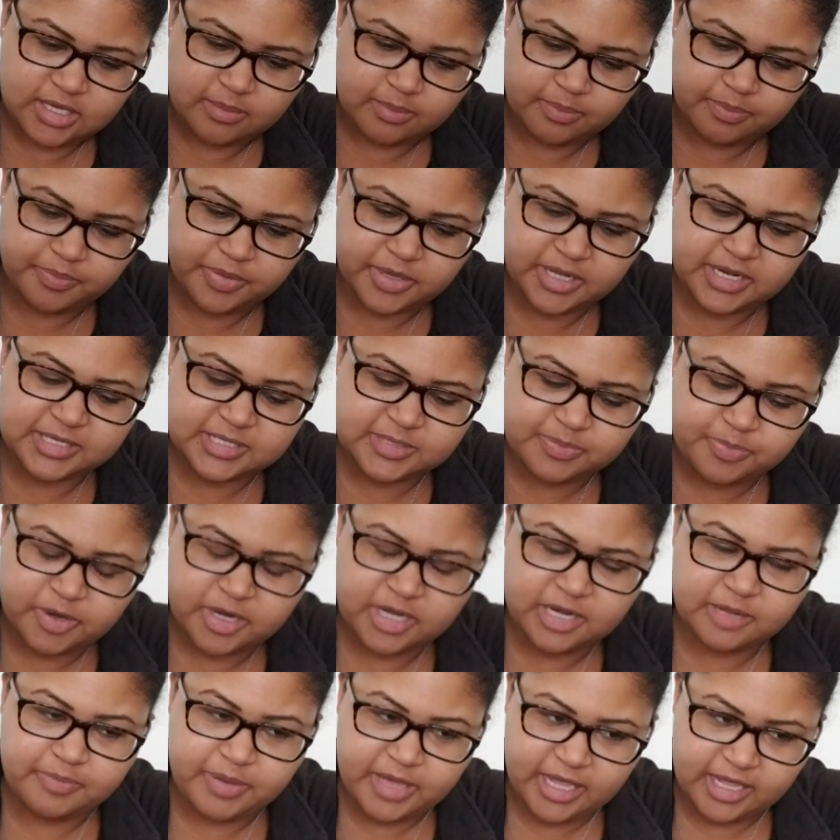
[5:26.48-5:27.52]
But it's
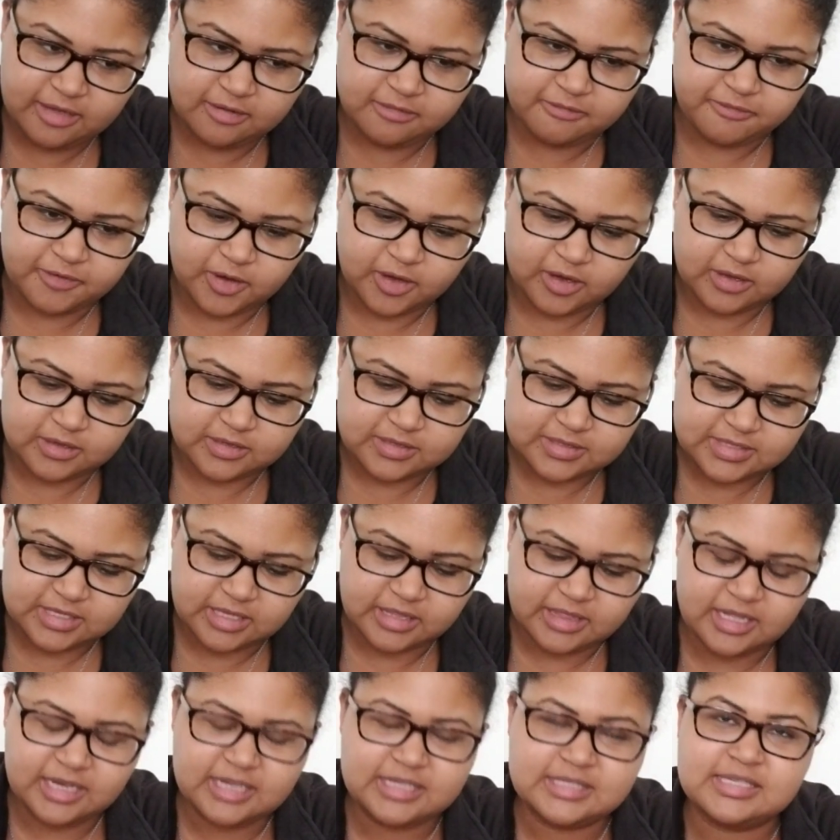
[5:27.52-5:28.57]
pretty painful. So
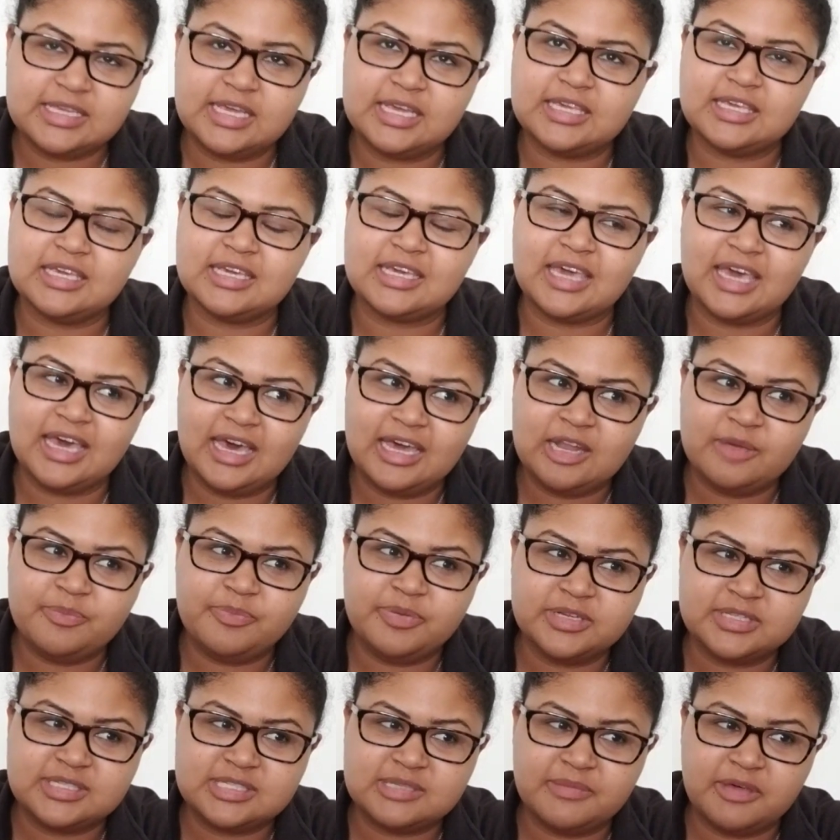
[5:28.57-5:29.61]
then it's like you kind of
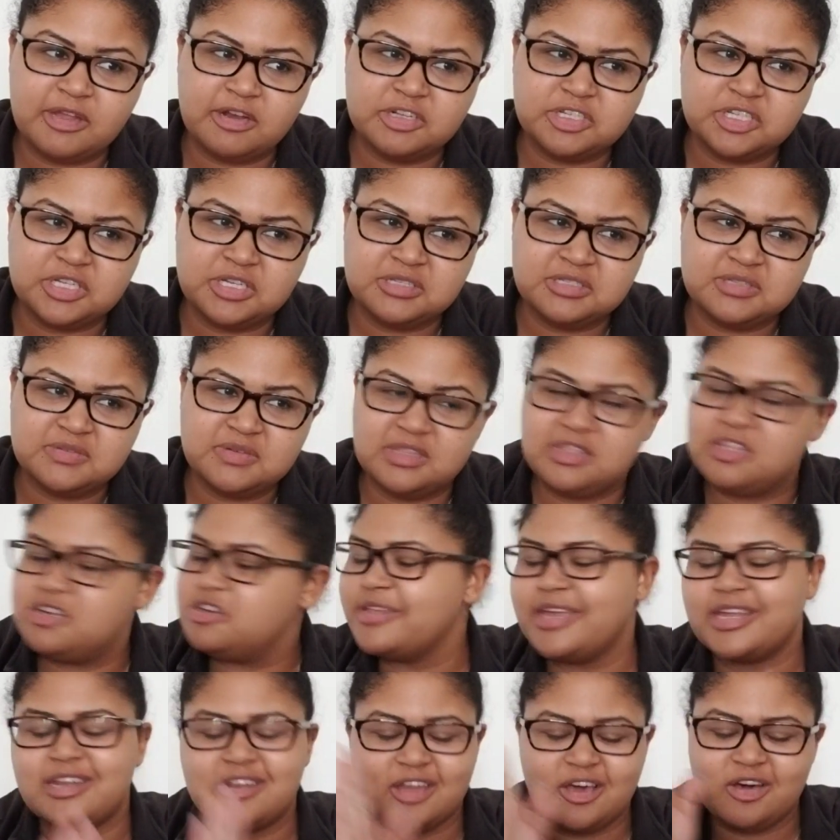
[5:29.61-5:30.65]
put some energy into it, then you're
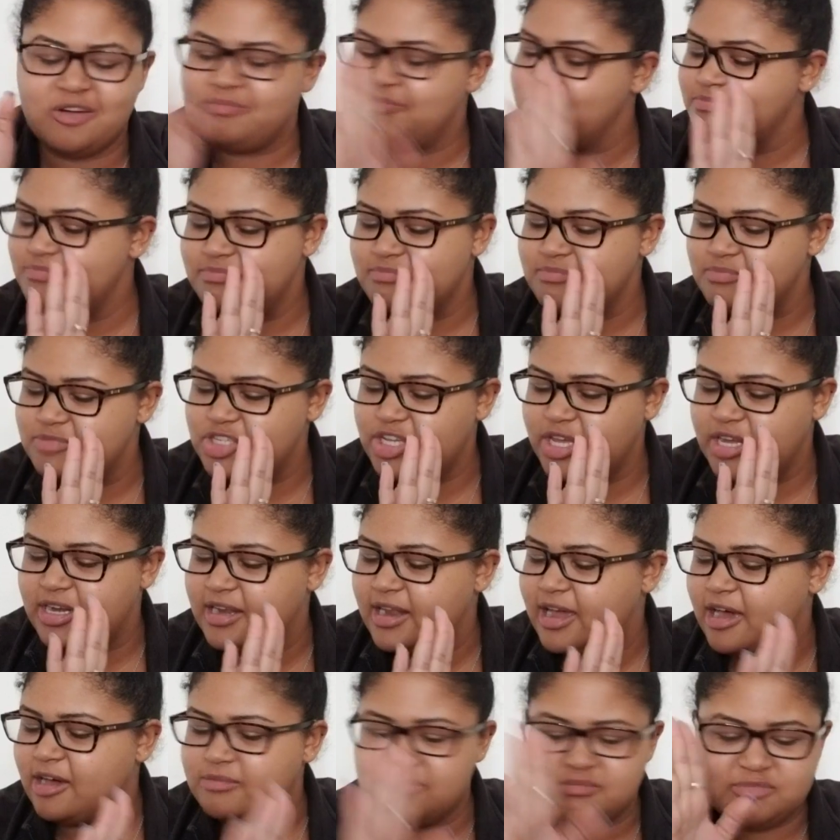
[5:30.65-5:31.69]
like, no, shut it
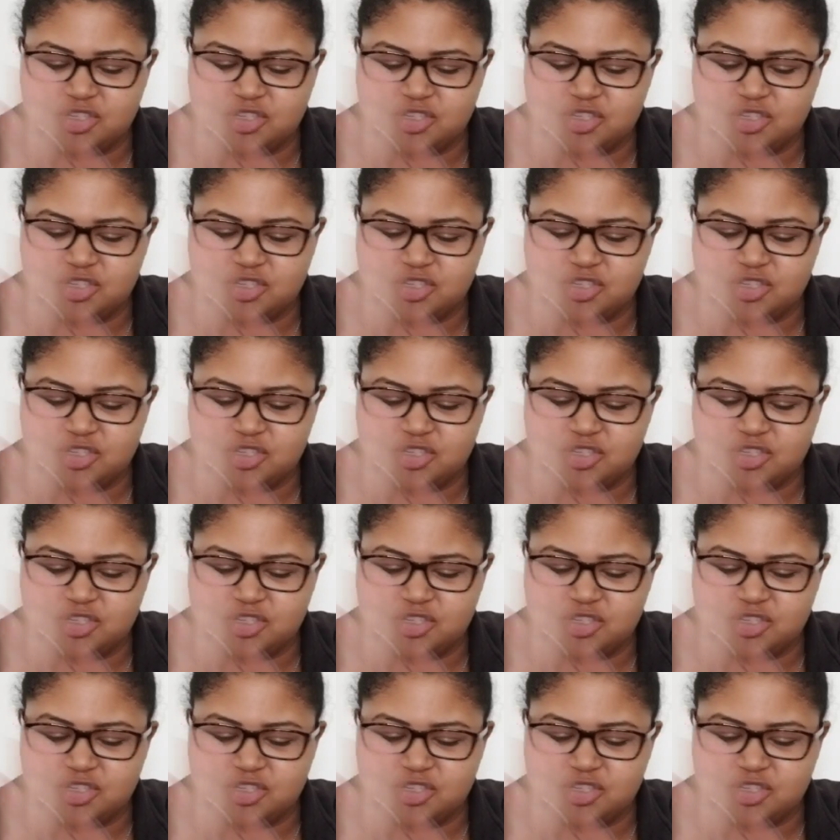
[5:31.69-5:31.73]
out.